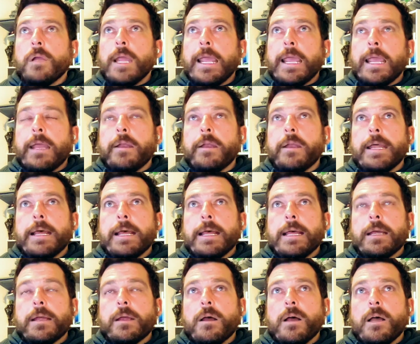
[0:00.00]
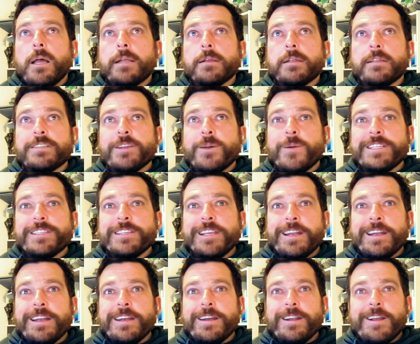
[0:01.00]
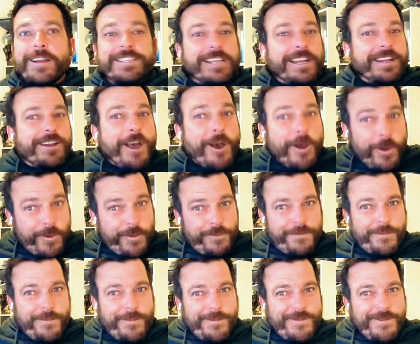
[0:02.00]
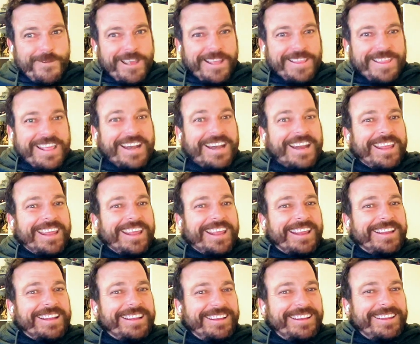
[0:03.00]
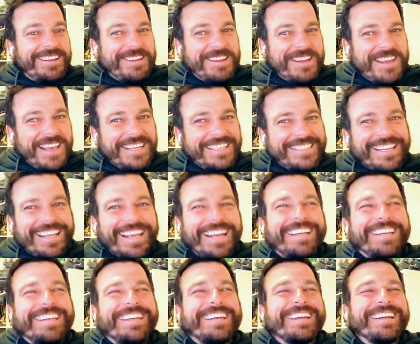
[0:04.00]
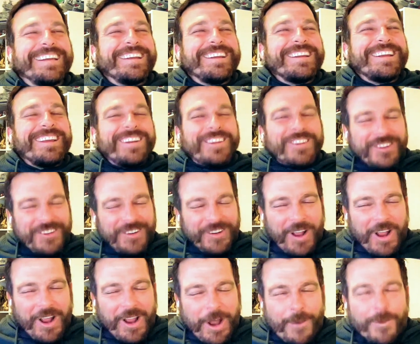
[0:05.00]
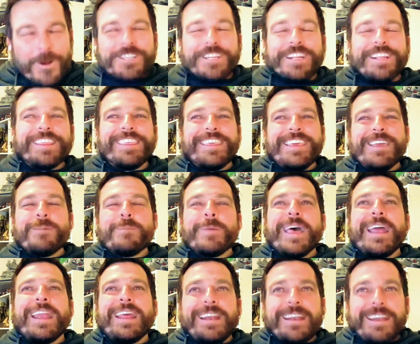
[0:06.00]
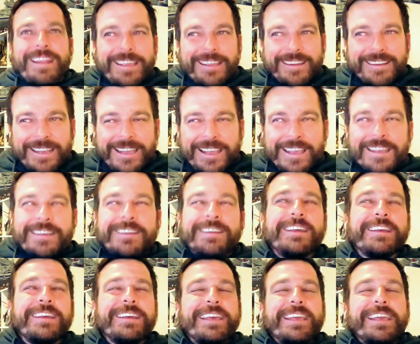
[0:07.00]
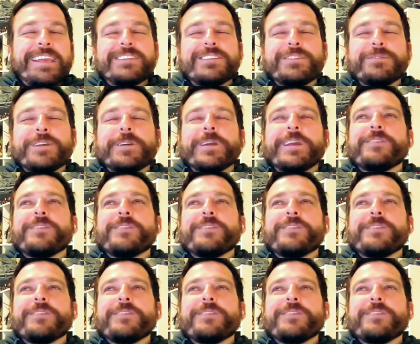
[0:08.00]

I said no, and then he said, I want you to think about it, and he is a very